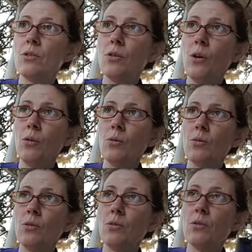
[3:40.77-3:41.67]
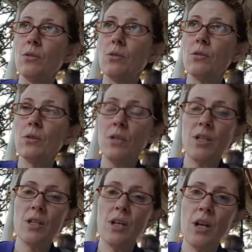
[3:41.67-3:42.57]
told
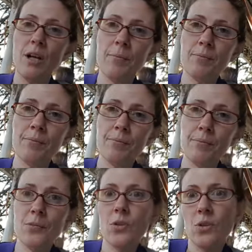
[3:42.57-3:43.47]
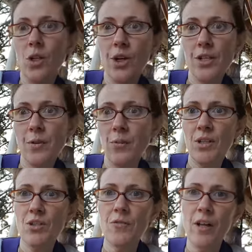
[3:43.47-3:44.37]
the sorry,
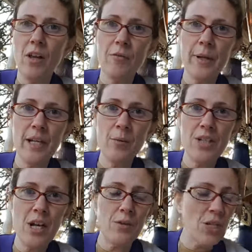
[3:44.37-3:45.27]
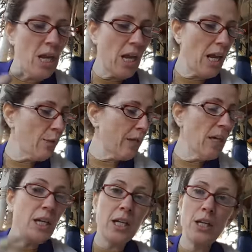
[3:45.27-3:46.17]
something just fell off my neighbor's house. Anyway,
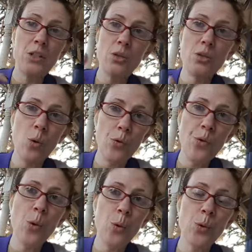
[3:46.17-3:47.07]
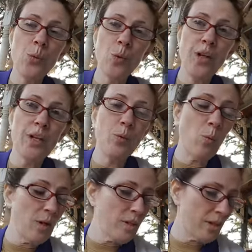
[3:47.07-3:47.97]
he told the owner what he
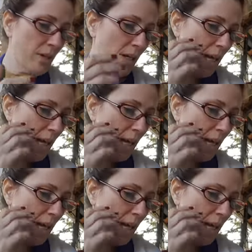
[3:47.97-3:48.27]
wanted,